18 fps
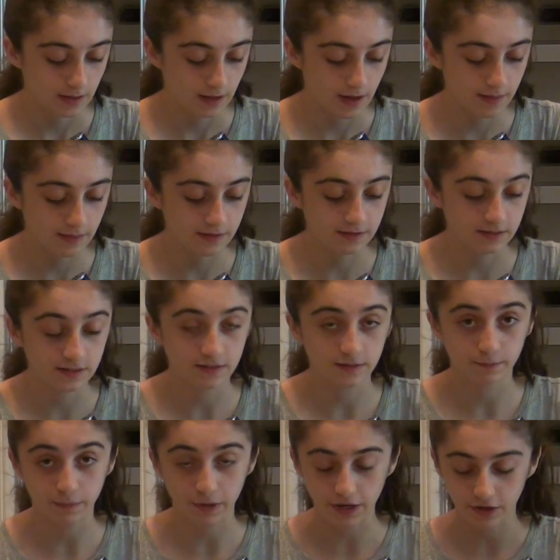And this is
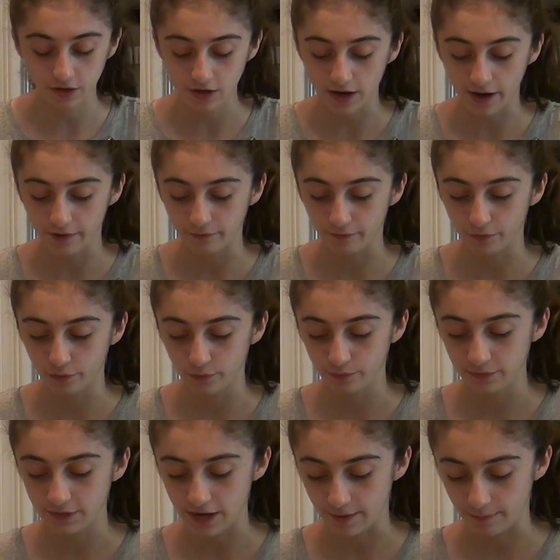the butter at
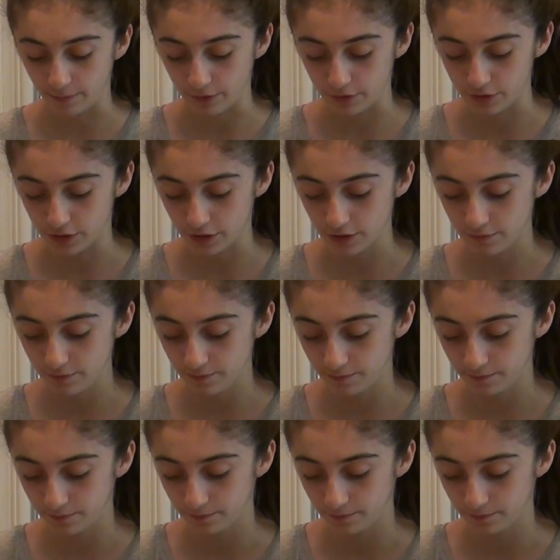room temperature.